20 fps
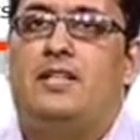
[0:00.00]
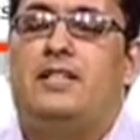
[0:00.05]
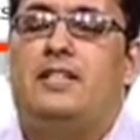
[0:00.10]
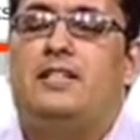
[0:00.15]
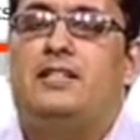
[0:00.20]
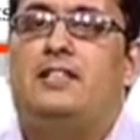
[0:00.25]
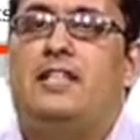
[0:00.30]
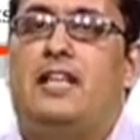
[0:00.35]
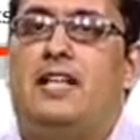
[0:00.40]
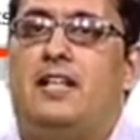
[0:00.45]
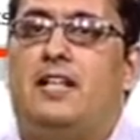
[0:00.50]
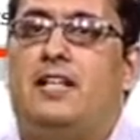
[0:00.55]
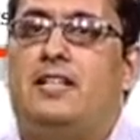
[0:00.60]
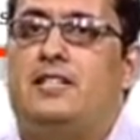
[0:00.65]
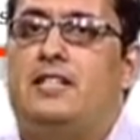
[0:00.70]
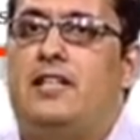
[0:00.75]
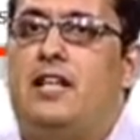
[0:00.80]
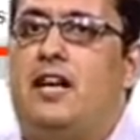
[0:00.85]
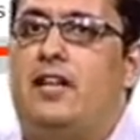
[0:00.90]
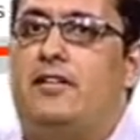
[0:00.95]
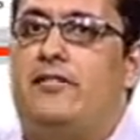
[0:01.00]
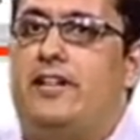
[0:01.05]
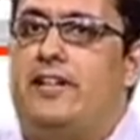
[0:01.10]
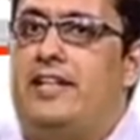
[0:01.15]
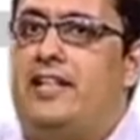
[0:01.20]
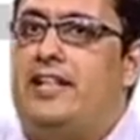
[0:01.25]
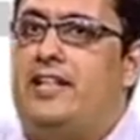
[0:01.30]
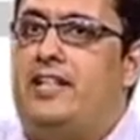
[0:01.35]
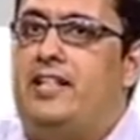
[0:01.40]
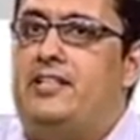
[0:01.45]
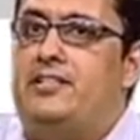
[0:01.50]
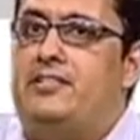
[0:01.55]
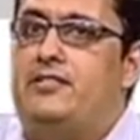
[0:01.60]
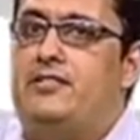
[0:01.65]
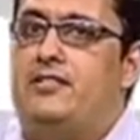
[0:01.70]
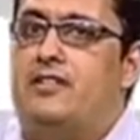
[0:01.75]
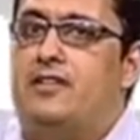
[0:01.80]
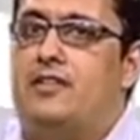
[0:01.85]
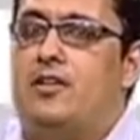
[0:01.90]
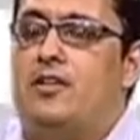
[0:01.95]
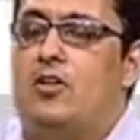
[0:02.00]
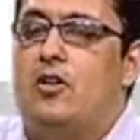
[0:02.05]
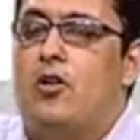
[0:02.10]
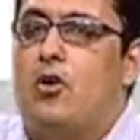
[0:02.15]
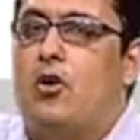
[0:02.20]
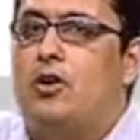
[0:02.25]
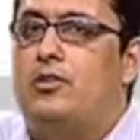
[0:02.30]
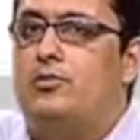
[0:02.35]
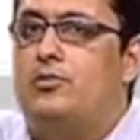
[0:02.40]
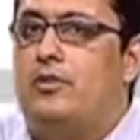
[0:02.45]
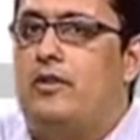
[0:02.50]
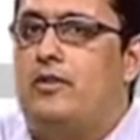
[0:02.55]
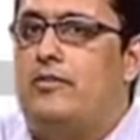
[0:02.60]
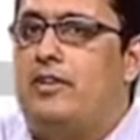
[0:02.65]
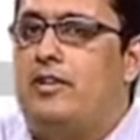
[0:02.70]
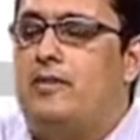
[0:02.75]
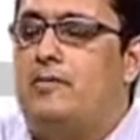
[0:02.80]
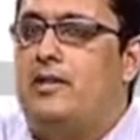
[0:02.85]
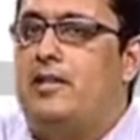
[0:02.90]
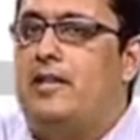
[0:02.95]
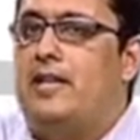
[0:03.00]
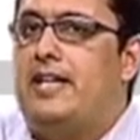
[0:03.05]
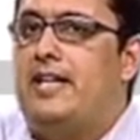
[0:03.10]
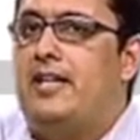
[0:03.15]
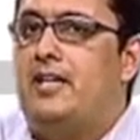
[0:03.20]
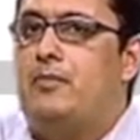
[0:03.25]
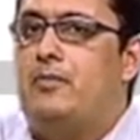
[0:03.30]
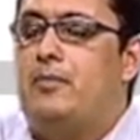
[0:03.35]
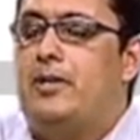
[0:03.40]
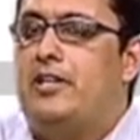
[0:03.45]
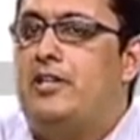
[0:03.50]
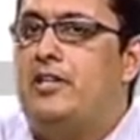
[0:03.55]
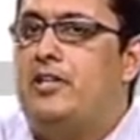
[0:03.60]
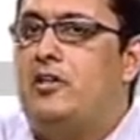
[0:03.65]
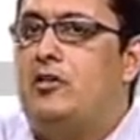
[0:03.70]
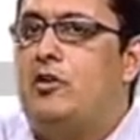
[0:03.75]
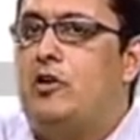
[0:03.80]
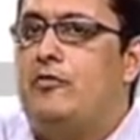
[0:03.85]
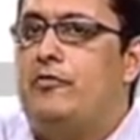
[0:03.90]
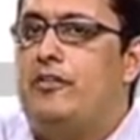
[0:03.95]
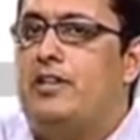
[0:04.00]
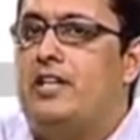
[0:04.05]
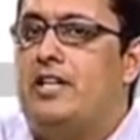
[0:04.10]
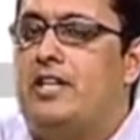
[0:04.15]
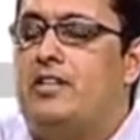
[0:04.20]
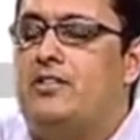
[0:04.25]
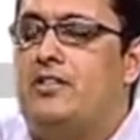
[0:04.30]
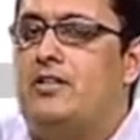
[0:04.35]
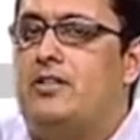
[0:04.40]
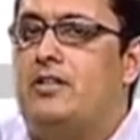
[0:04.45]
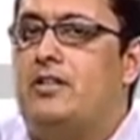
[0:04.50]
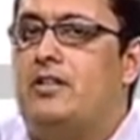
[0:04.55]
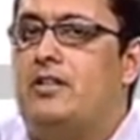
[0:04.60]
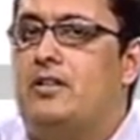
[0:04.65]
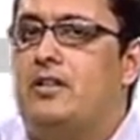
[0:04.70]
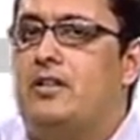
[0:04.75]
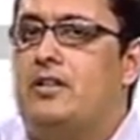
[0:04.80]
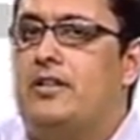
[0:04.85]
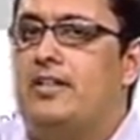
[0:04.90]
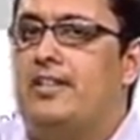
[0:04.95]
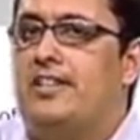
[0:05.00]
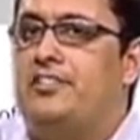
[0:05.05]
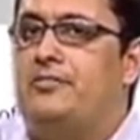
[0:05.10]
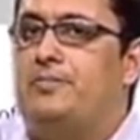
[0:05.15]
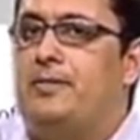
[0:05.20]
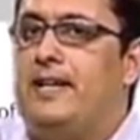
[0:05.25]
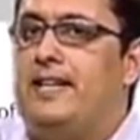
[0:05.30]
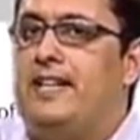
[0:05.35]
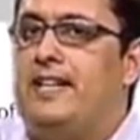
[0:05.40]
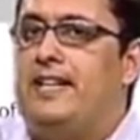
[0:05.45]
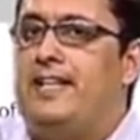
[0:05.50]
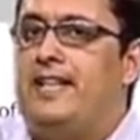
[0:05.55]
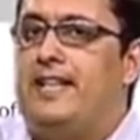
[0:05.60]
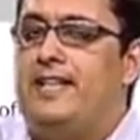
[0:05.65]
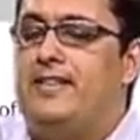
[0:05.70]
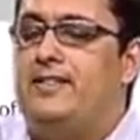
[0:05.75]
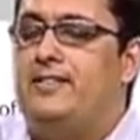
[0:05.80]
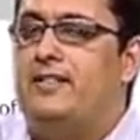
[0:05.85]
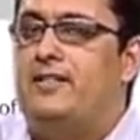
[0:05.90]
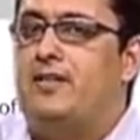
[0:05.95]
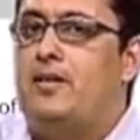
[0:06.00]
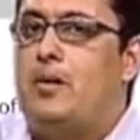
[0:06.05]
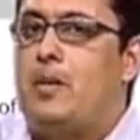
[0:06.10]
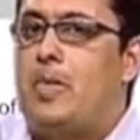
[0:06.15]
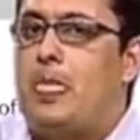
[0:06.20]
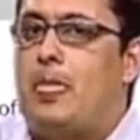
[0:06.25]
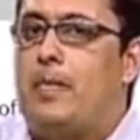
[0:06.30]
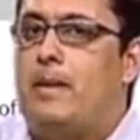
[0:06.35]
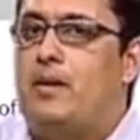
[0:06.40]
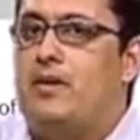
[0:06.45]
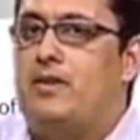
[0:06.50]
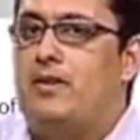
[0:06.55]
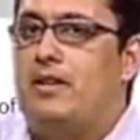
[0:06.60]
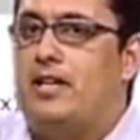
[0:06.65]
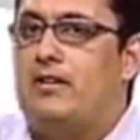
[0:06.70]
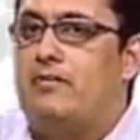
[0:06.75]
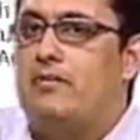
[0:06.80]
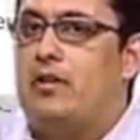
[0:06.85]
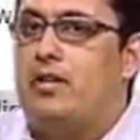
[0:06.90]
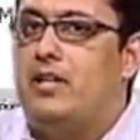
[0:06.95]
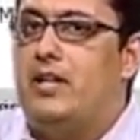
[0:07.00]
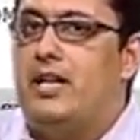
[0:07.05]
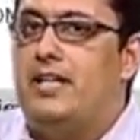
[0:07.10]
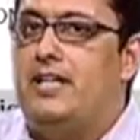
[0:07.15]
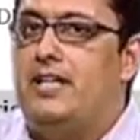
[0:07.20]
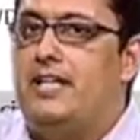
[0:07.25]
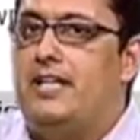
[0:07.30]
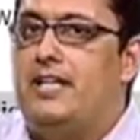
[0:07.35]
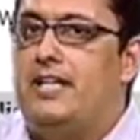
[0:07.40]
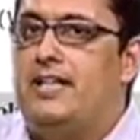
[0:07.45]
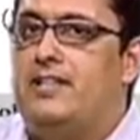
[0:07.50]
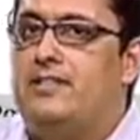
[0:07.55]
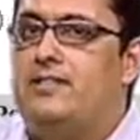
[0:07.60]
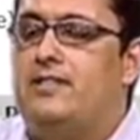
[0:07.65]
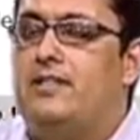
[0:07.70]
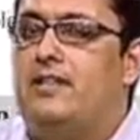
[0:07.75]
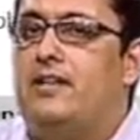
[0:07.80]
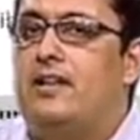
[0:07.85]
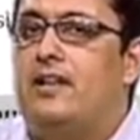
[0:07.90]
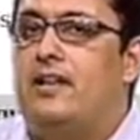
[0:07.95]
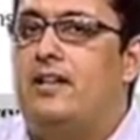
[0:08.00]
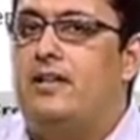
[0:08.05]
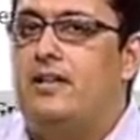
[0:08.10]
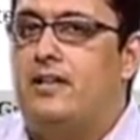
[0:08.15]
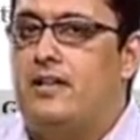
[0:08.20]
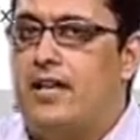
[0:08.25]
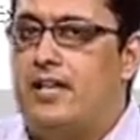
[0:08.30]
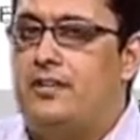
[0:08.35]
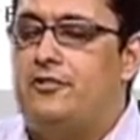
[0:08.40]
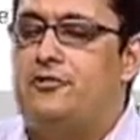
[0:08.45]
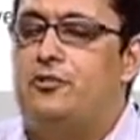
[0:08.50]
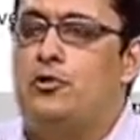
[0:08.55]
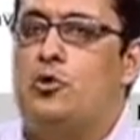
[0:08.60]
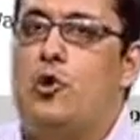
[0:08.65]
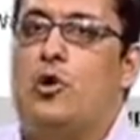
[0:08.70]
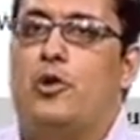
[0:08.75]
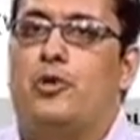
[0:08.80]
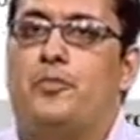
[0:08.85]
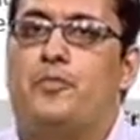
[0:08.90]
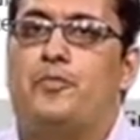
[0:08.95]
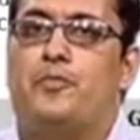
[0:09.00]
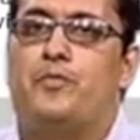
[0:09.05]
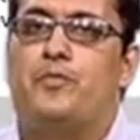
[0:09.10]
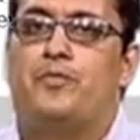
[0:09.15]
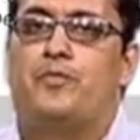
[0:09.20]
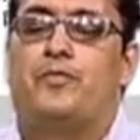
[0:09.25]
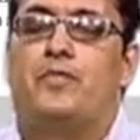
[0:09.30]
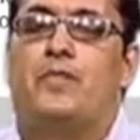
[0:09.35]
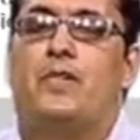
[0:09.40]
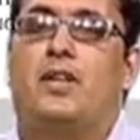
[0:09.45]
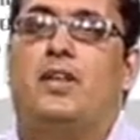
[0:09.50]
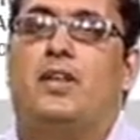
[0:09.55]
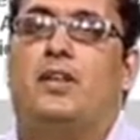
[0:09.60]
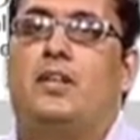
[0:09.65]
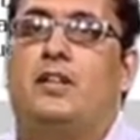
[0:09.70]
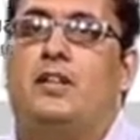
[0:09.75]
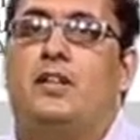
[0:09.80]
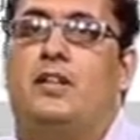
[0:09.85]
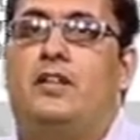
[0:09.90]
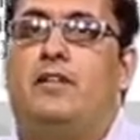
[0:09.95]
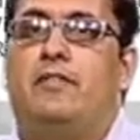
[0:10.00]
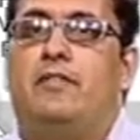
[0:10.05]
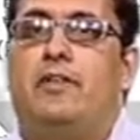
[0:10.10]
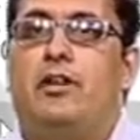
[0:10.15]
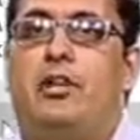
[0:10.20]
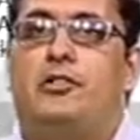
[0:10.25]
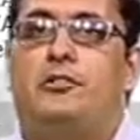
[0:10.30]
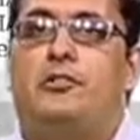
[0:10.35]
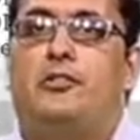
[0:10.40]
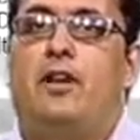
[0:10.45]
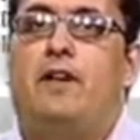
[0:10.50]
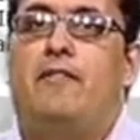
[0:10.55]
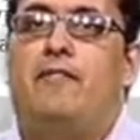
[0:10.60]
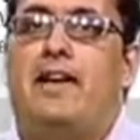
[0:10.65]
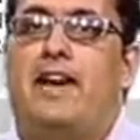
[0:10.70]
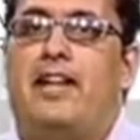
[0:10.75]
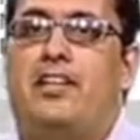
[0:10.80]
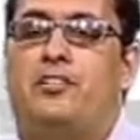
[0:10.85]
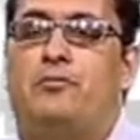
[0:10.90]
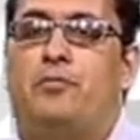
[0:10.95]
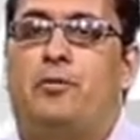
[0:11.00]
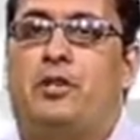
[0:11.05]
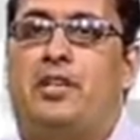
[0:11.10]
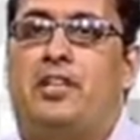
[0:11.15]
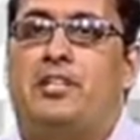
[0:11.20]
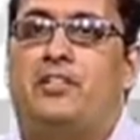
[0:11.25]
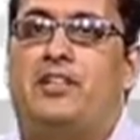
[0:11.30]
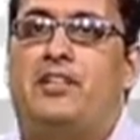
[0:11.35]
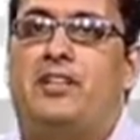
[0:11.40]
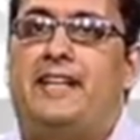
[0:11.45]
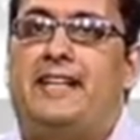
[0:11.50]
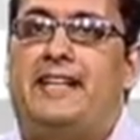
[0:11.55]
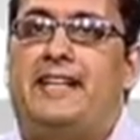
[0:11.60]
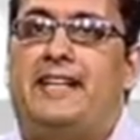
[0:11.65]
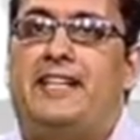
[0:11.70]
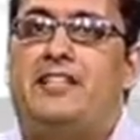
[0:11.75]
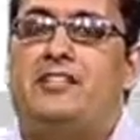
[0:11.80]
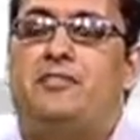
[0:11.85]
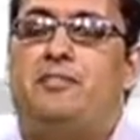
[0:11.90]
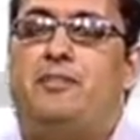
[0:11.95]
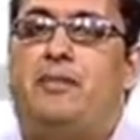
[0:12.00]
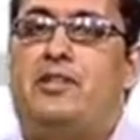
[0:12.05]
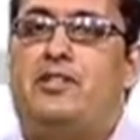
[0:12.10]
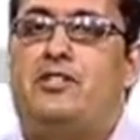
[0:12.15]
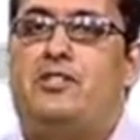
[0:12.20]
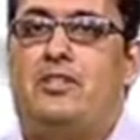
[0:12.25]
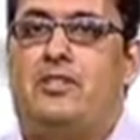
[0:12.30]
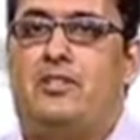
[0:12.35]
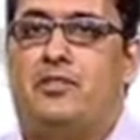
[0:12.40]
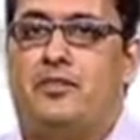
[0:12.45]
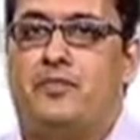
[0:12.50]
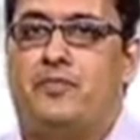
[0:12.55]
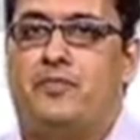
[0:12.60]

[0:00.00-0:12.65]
There are other hardware details also available like printer configuration, display details, network card details and so on. We also have virus protection details mentioned.